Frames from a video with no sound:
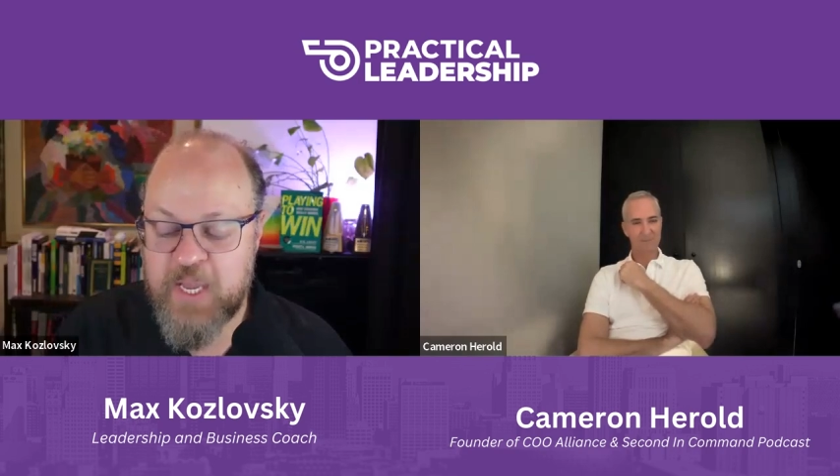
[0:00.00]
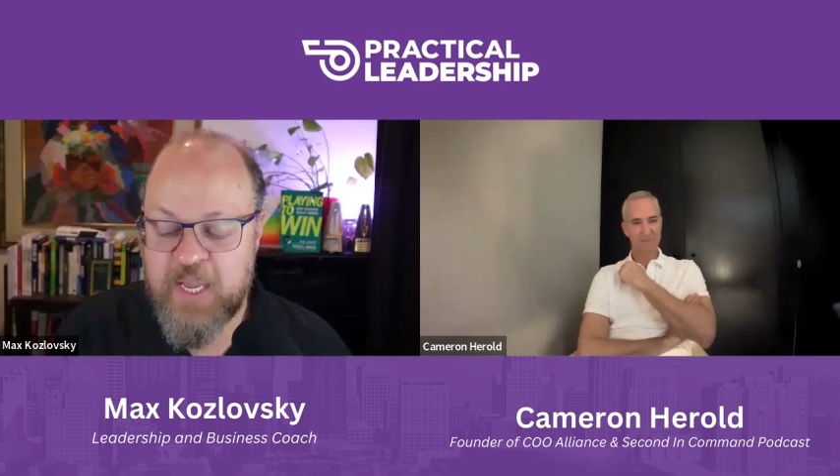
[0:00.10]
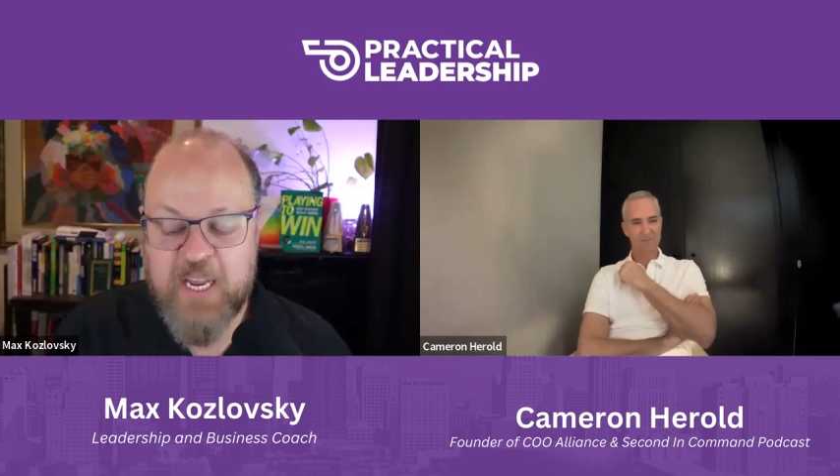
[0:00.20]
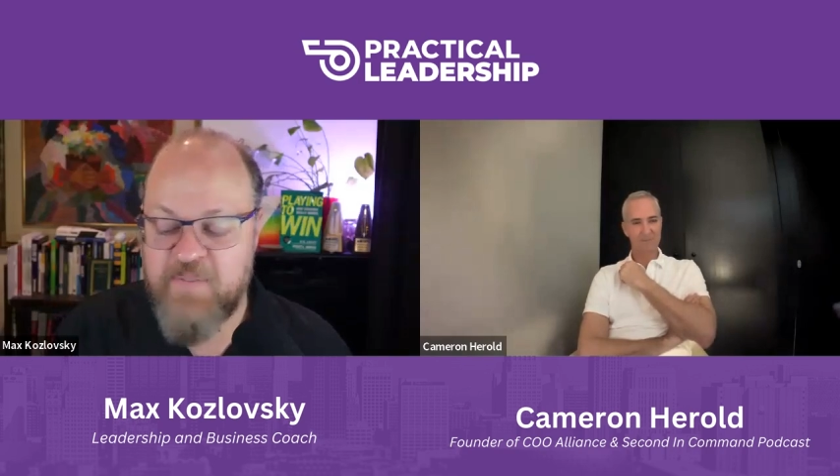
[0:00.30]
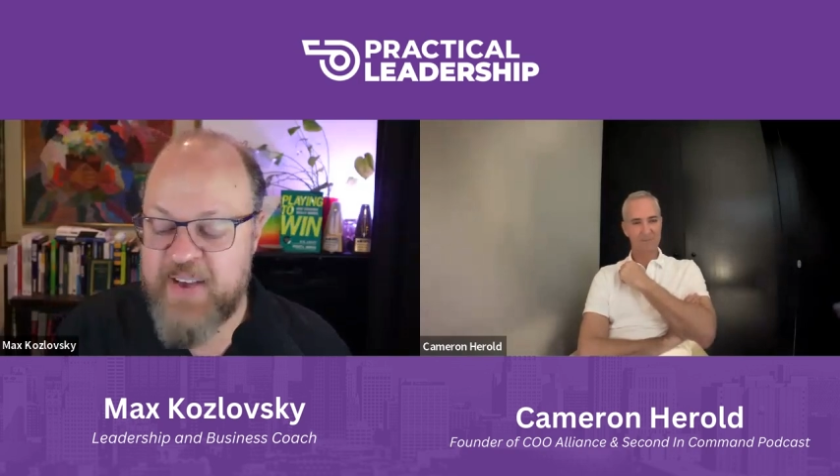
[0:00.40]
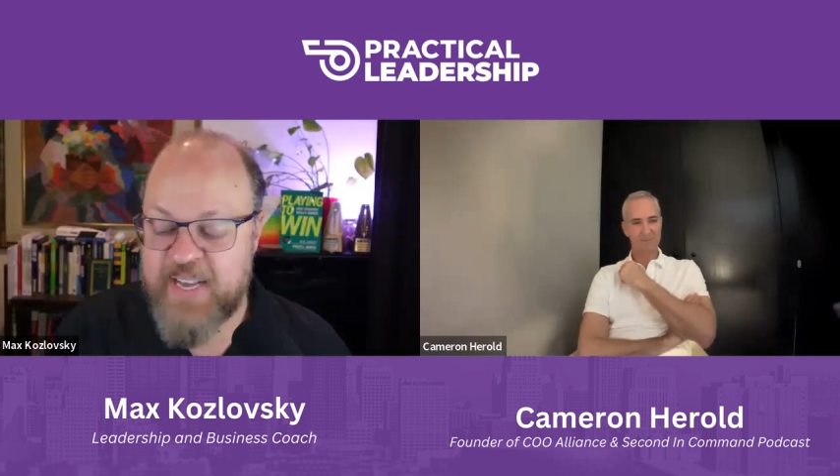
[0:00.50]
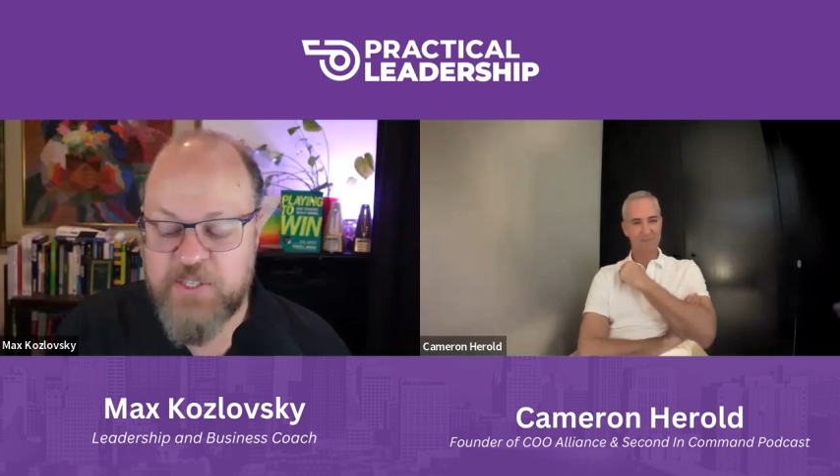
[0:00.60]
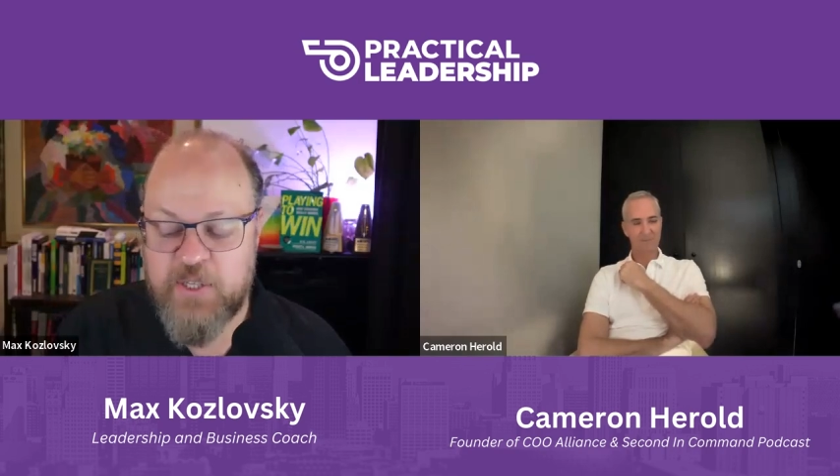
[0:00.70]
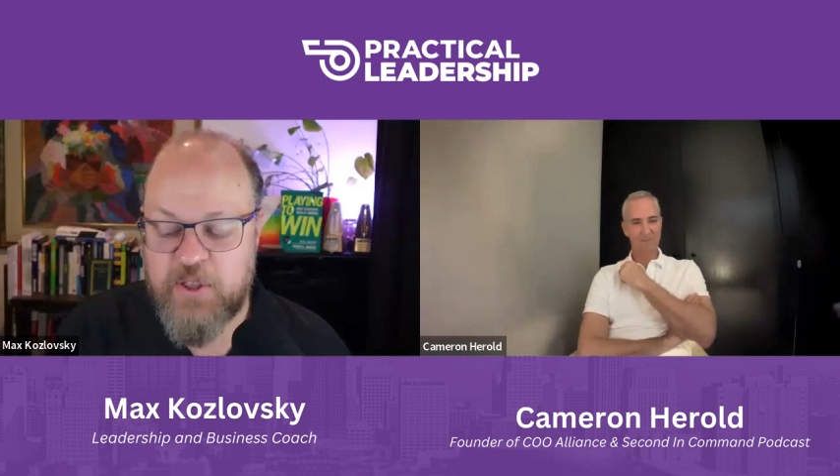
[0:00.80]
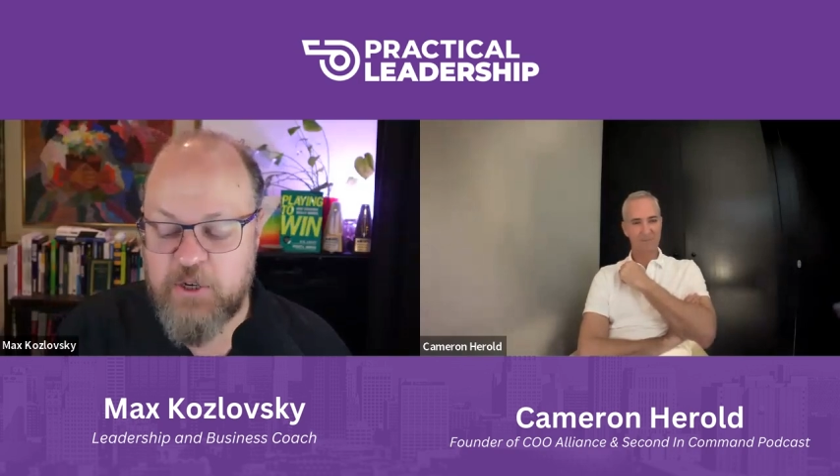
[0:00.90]
invest
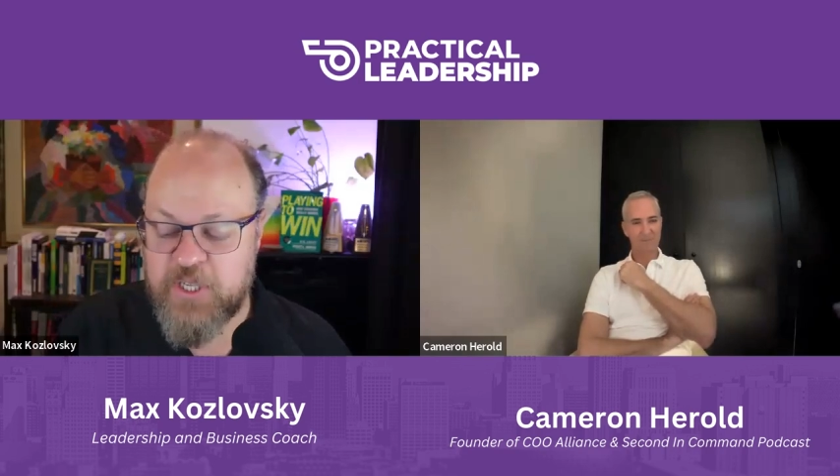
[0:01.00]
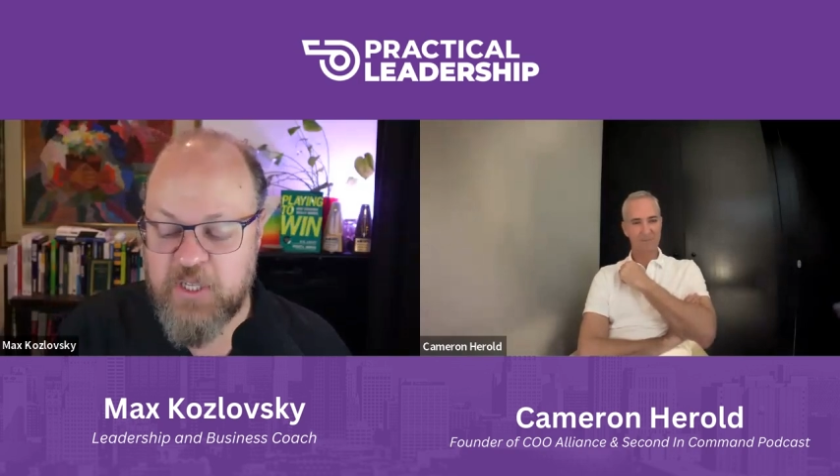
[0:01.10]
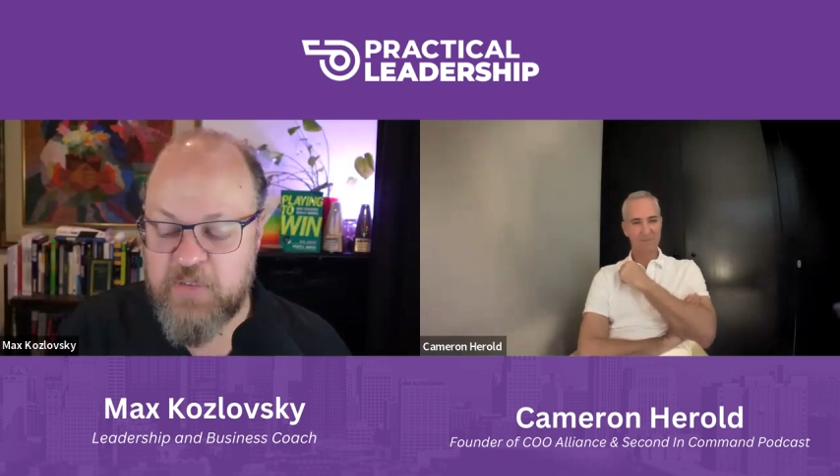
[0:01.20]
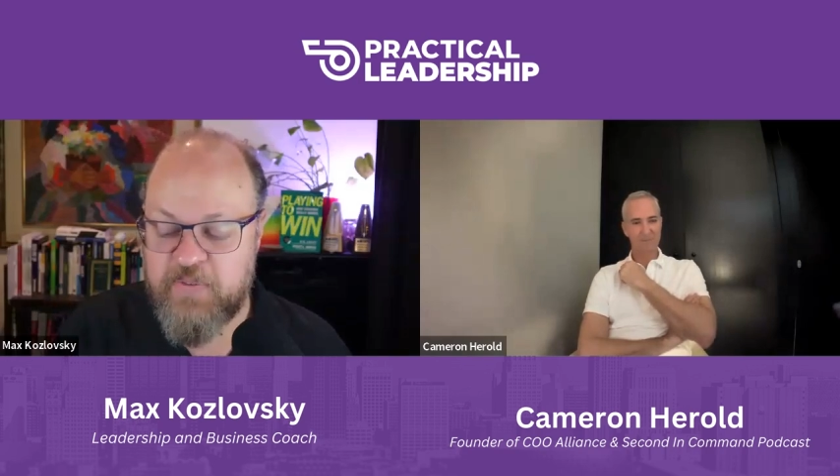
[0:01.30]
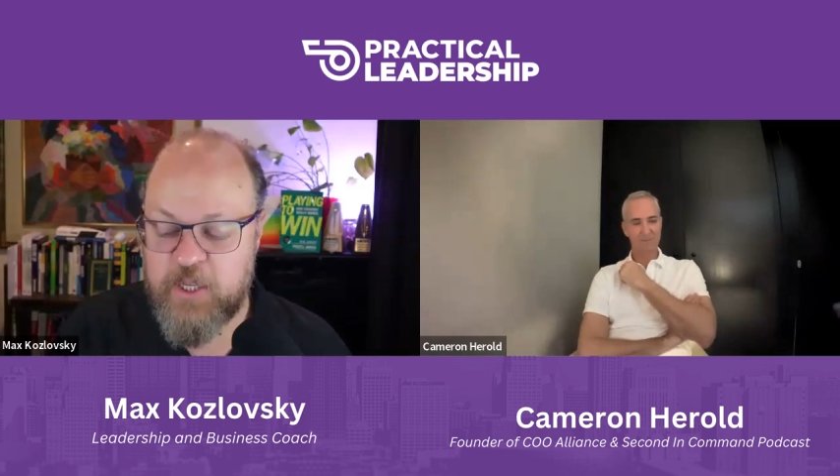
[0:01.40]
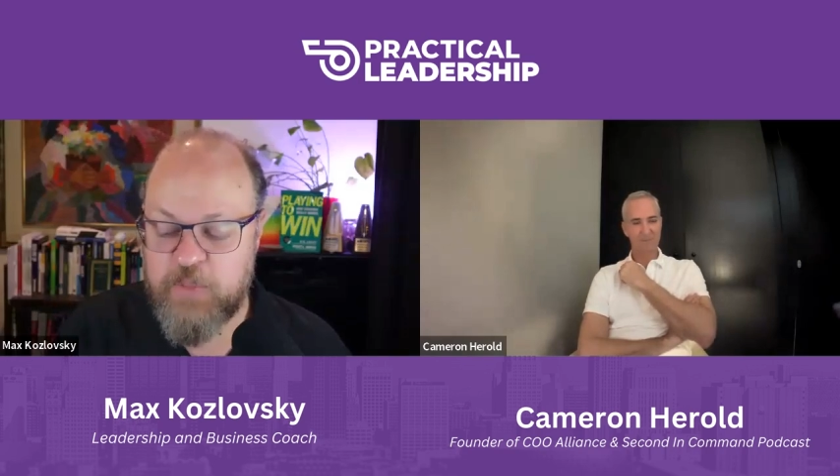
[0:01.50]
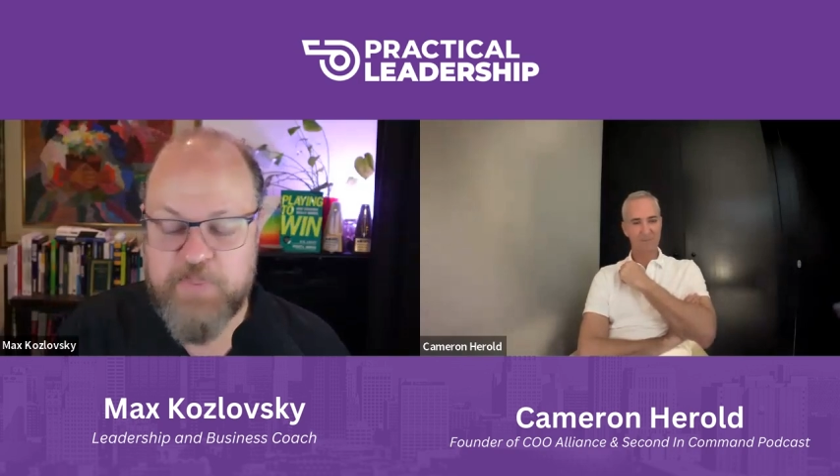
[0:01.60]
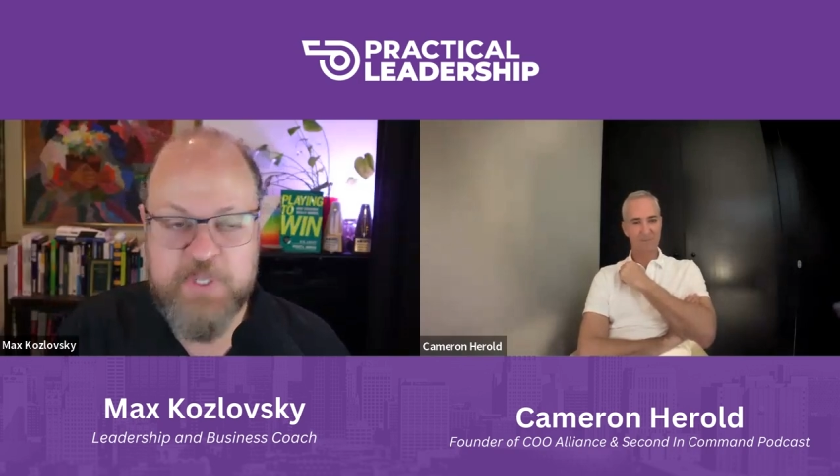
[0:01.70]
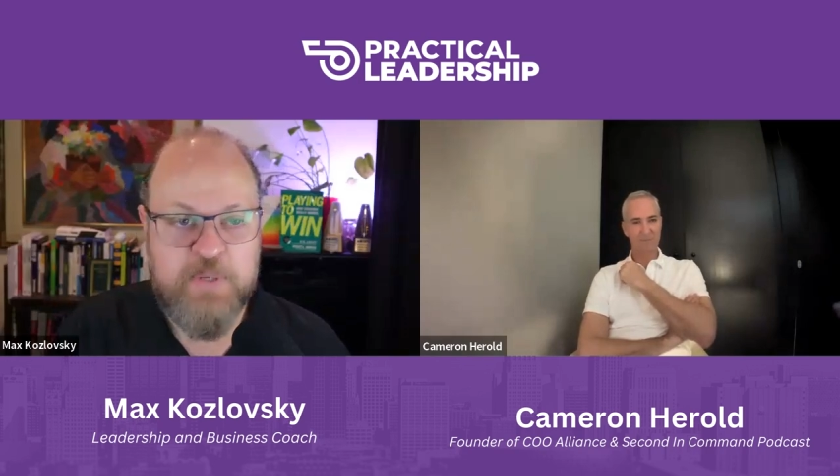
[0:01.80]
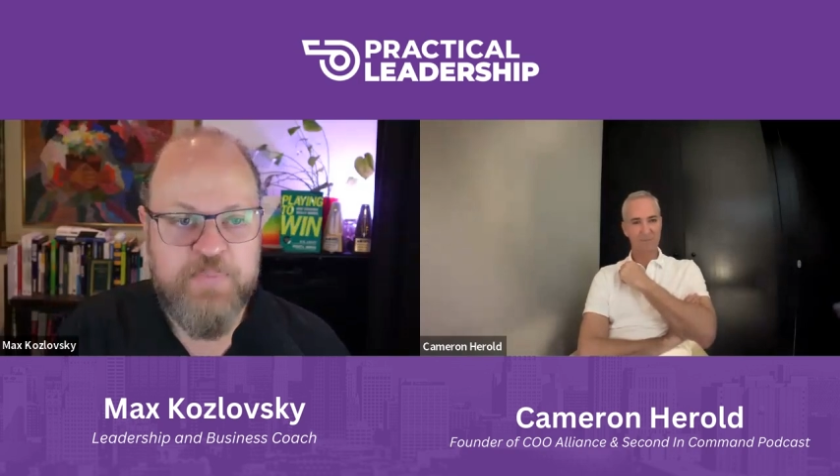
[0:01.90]
in their skill
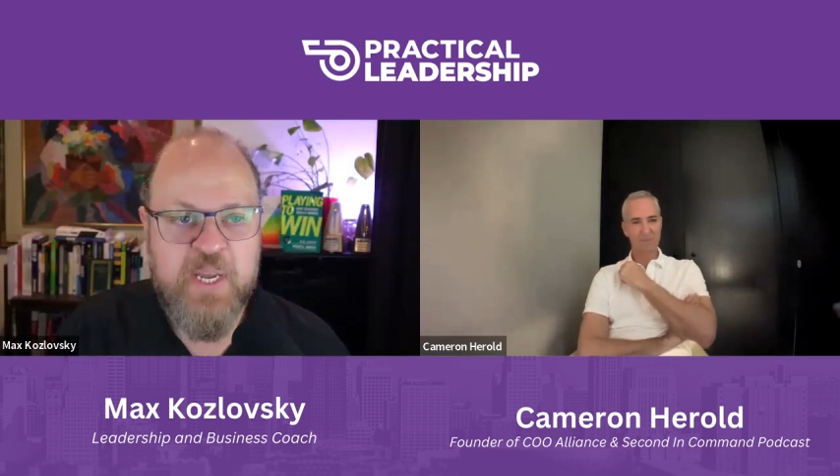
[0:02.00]
development,